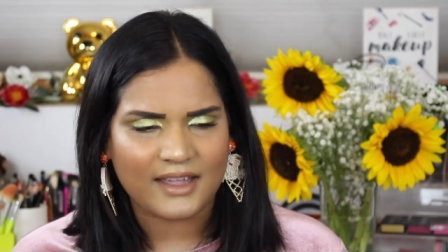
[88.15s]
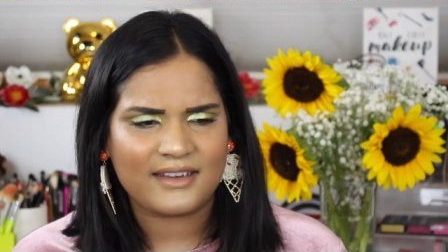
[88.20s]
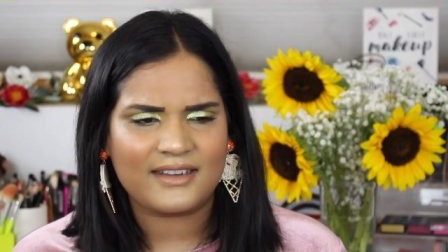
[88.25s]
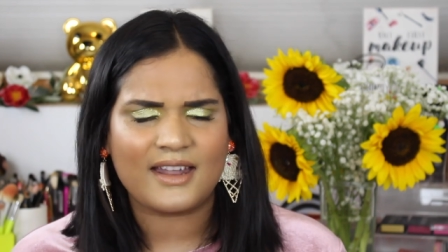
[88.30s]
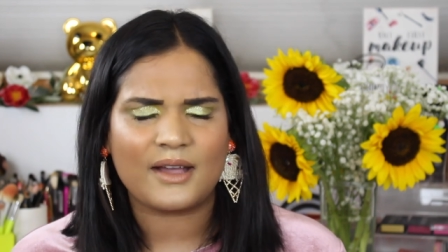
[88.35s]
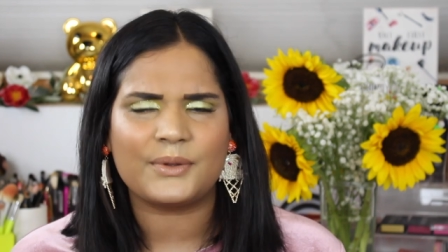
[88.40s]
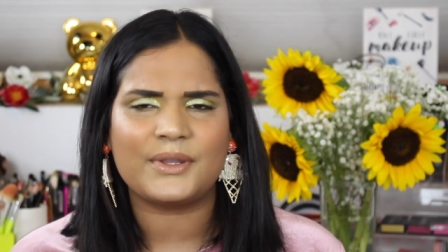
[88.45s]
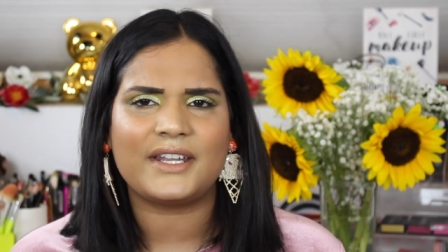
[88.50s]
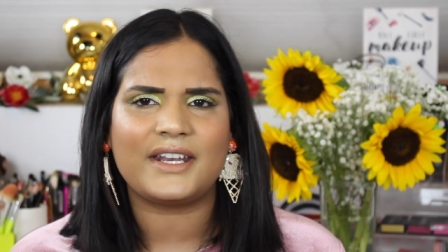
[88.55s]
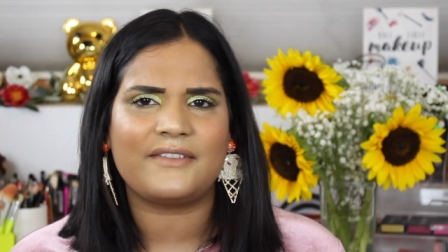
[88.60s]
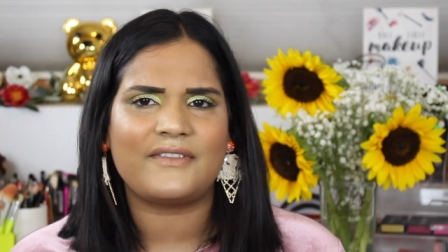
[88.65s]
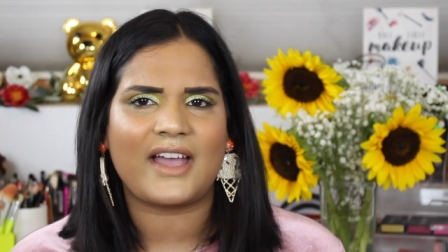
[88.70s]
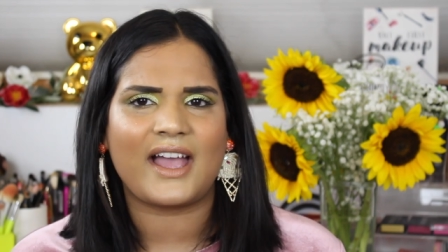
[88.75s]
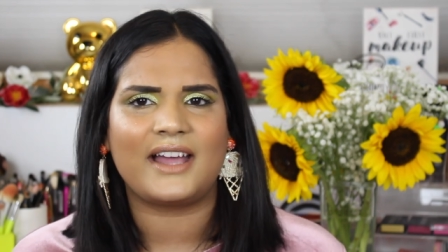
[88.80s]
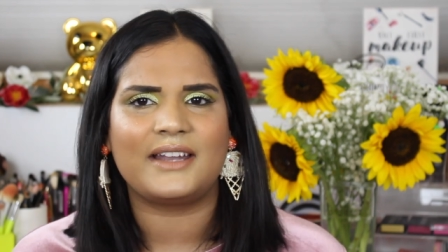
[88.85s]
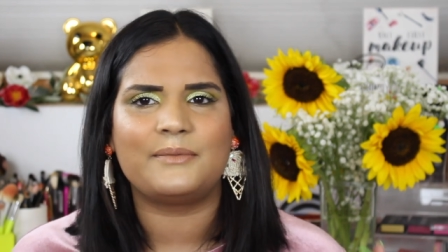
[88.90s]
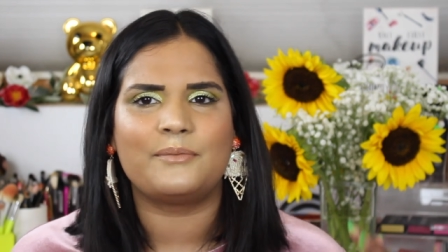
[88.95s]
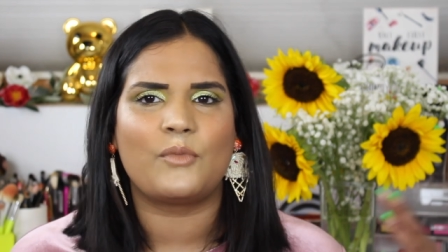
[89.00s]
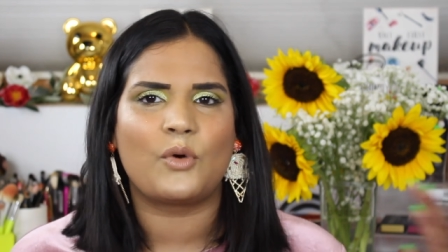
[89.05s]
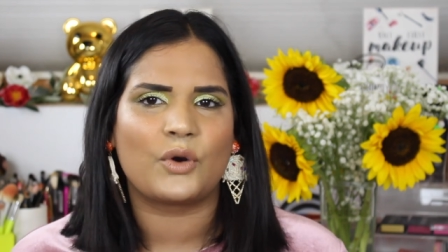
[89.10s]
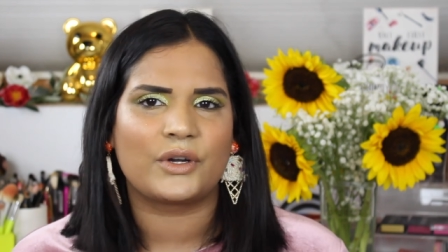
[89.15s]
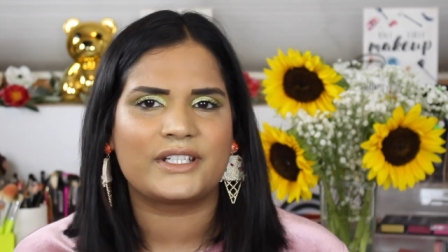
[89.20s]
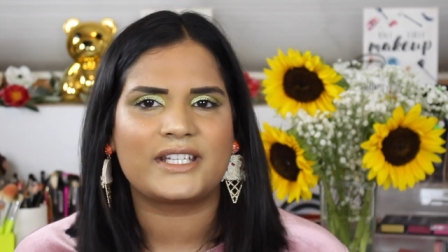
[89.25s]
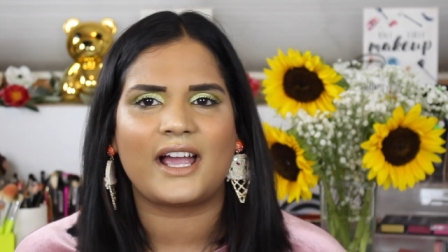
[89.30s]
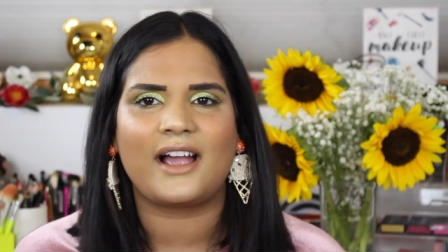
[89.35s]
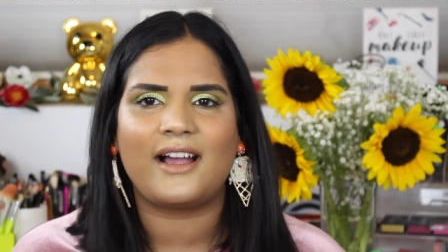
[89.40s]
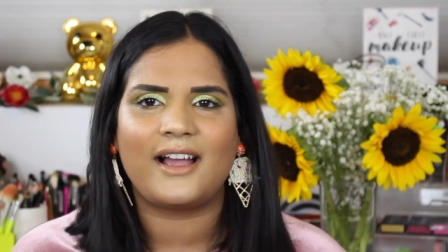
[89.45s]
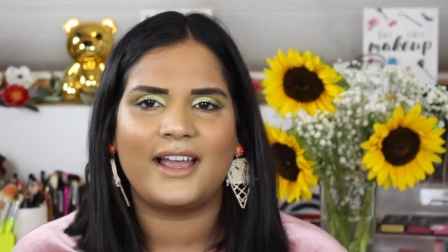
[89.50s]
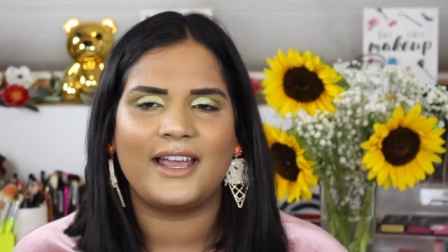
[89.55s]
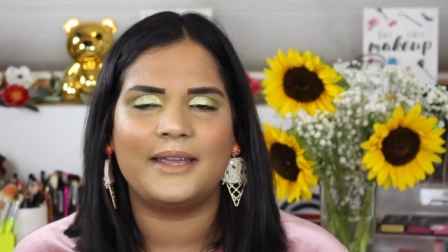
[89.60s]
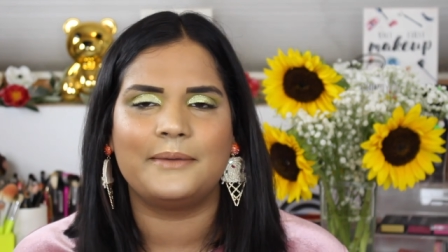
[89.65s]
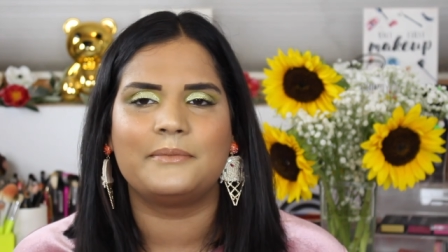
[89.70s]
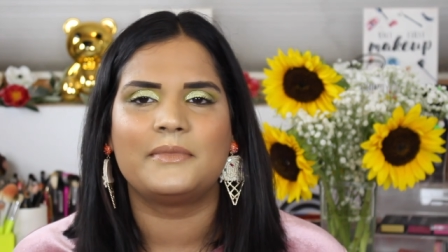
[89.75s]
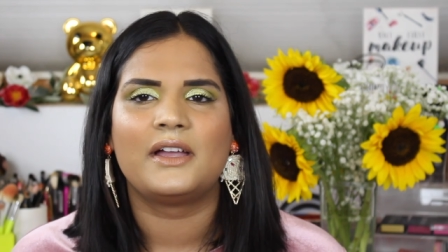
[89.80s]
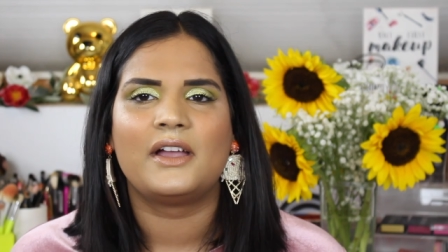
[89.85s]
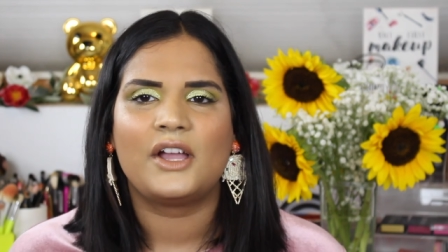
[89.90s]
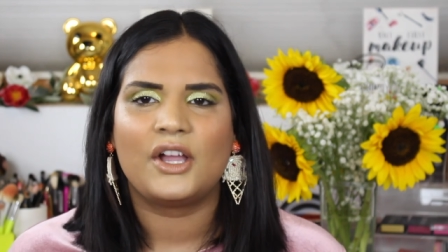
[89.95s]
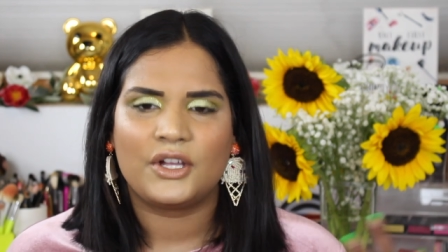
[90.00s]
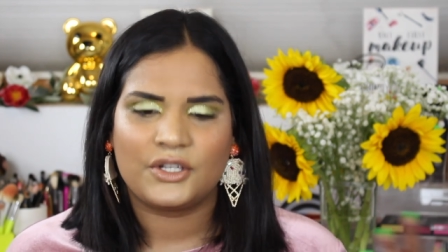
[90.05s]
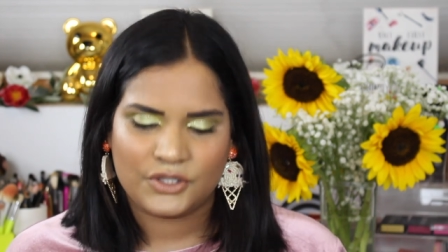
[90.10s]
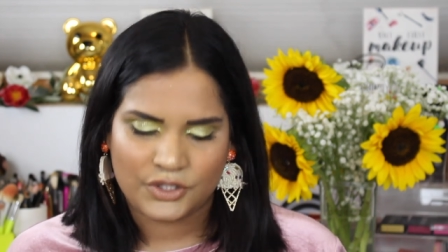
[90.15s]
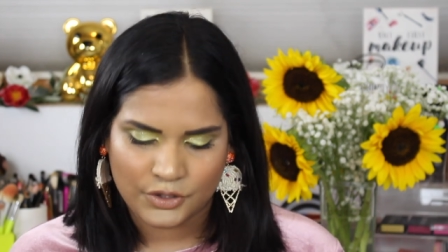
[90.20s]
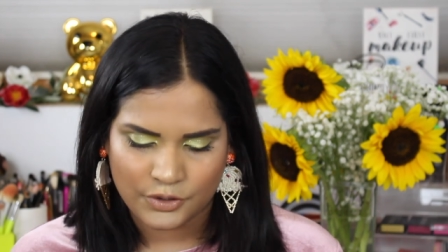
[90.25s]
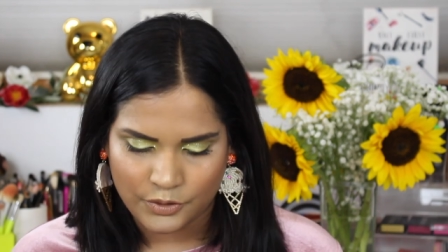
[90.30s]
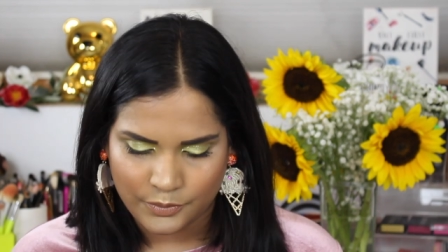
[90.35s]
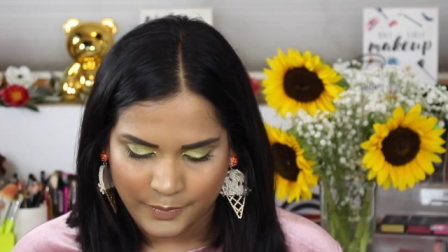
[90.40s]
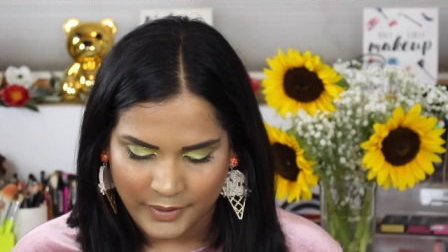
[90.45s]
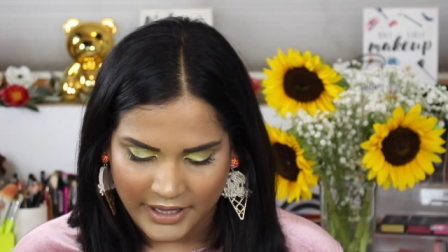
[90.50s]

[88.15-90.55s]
now that I've had more time to